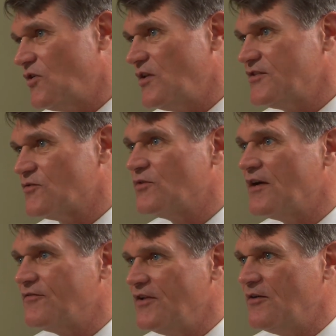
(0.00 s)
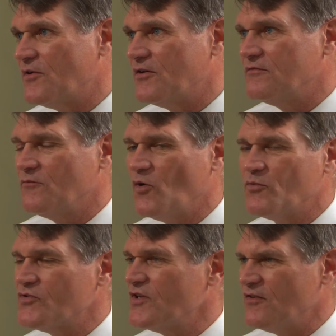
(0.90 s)
That's a rough number,
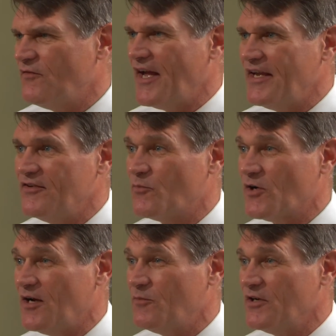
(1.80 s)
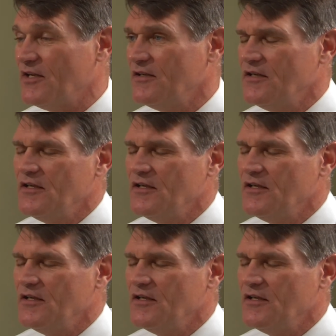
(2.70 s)
1% of the value of the property.